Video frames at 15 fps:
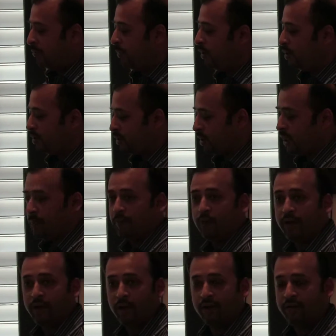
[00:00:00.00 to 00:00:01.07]
because I'm
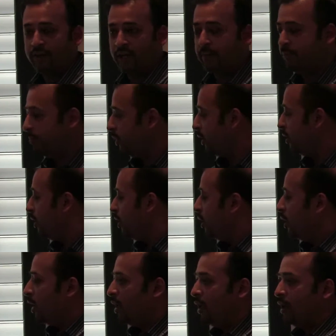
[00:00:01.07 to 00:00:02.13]
running out of time, but
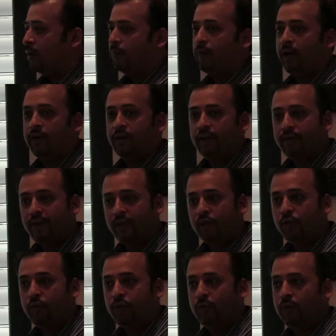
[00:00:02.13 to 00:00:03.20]
I really thank
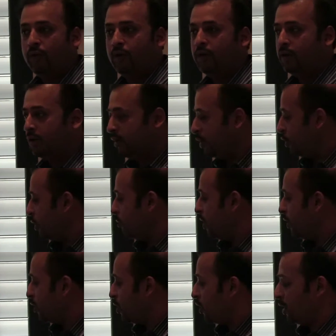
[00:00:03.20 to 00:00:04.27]
you for listening to my
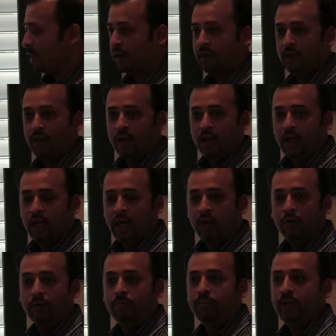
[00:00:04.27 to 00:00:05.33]
talk, and I
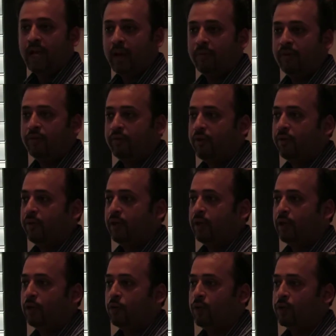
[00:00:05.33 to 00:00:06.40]
would be happy if you have any
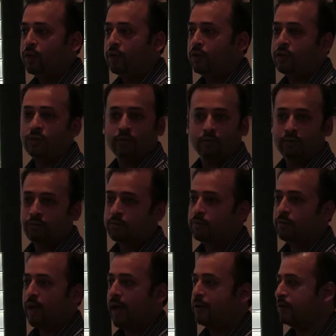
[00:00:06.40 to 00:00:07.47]
questions to
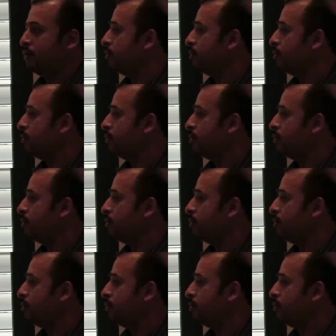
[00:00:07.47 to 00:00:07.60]
answer.